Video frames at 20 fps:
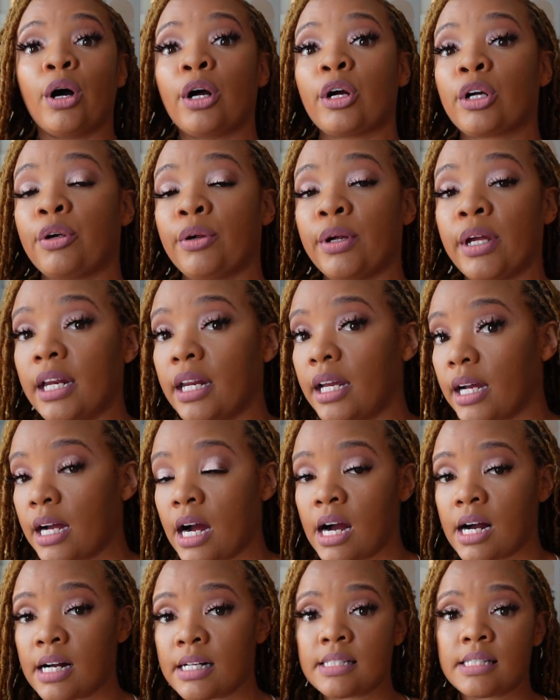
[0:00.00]
creating
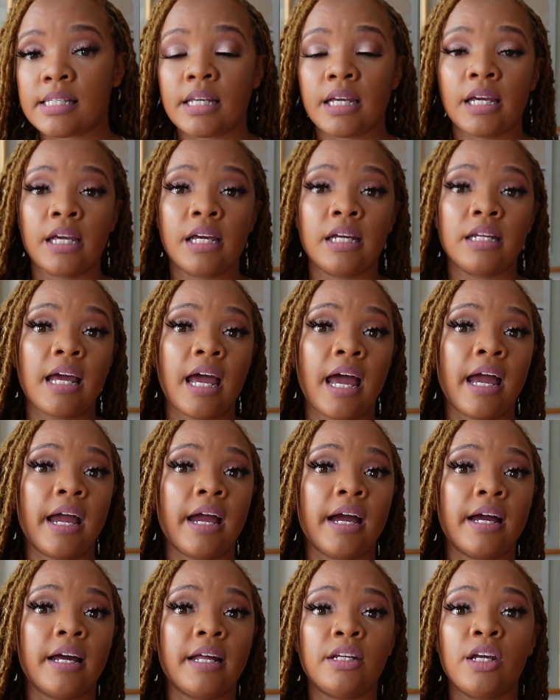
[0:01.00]
content
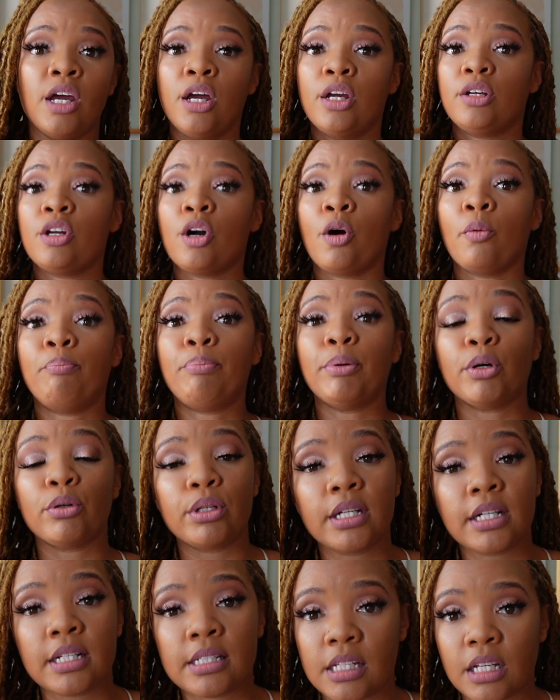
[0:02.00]
and,
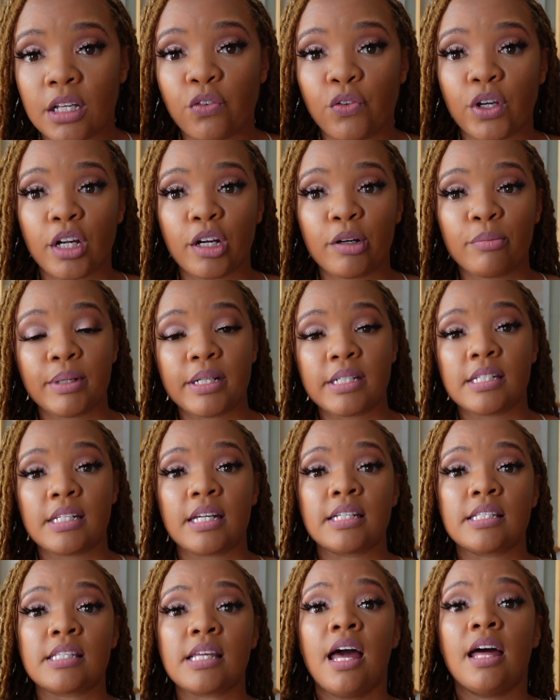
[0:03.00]
building a 6-figure
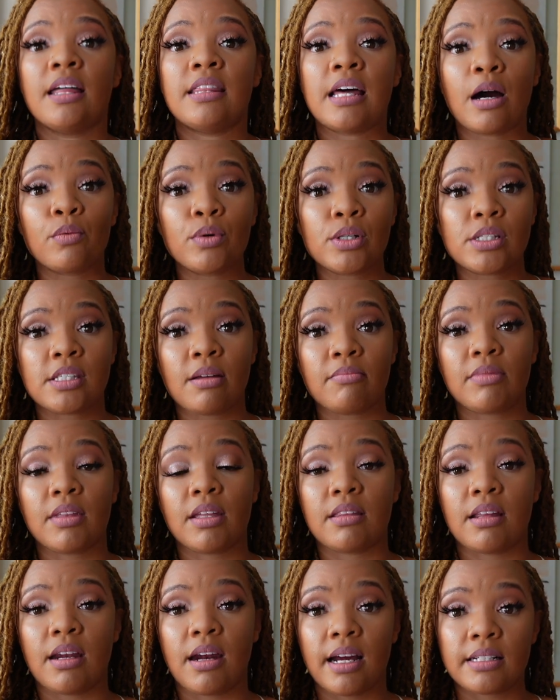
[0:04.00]
business. That was
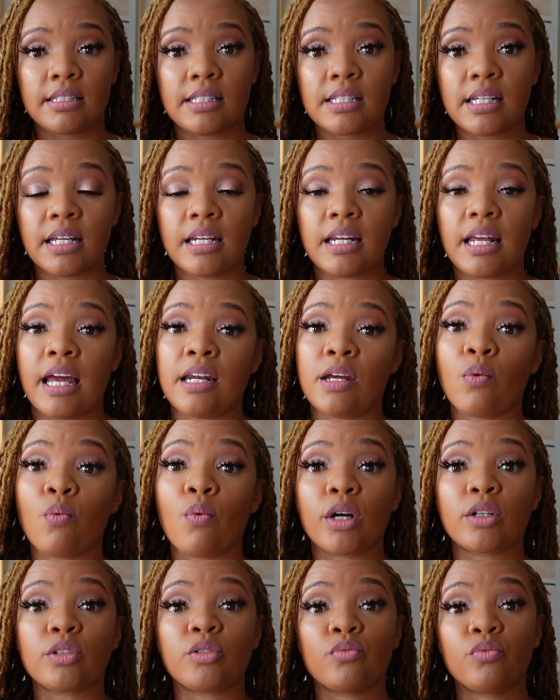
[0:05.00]
something that I did, and it
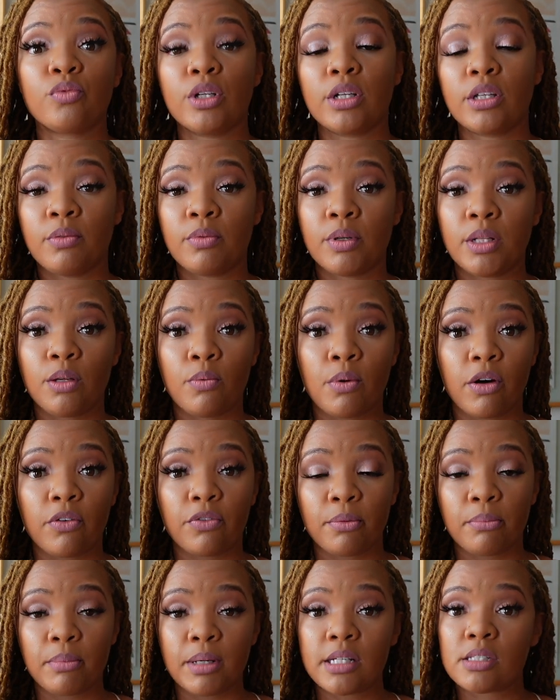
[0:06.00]
worked really, really well
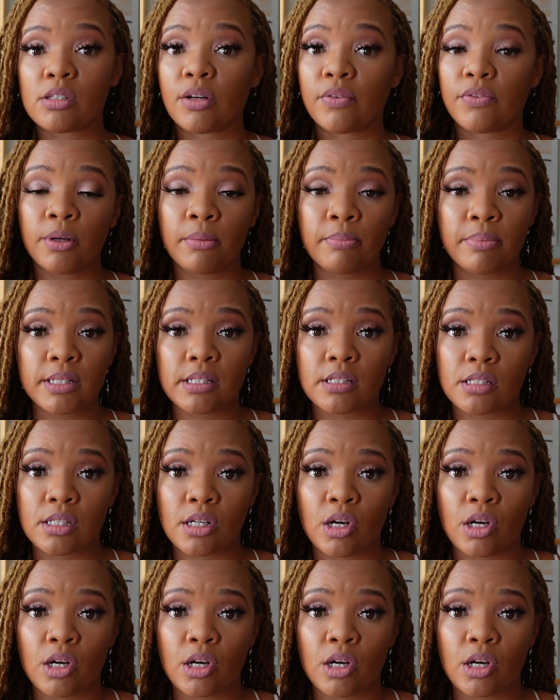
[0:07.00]
for me. So if you're a business